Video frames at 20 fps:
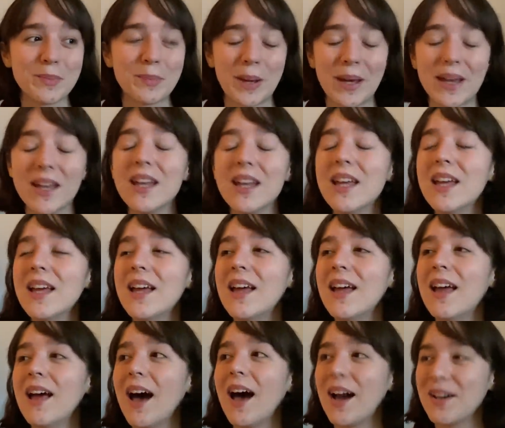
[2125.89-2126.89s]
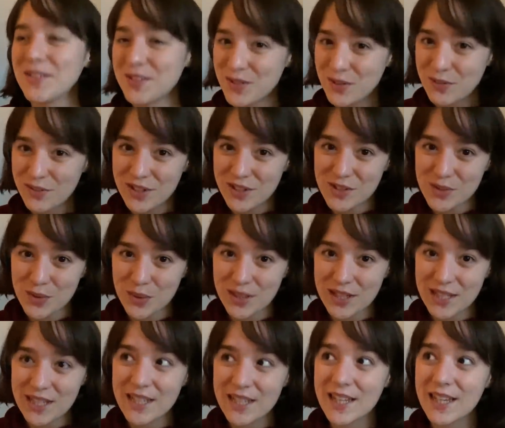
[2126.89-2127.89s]
But I'll see you very
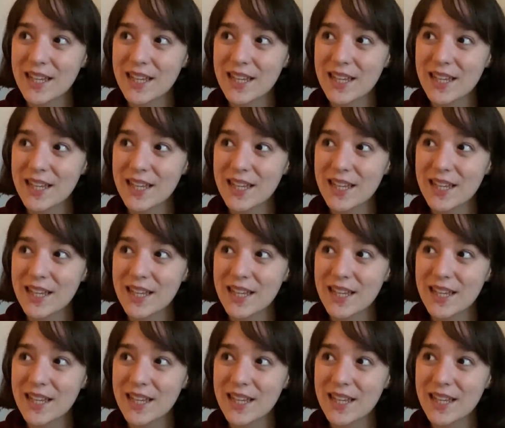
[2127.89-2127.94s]
shortly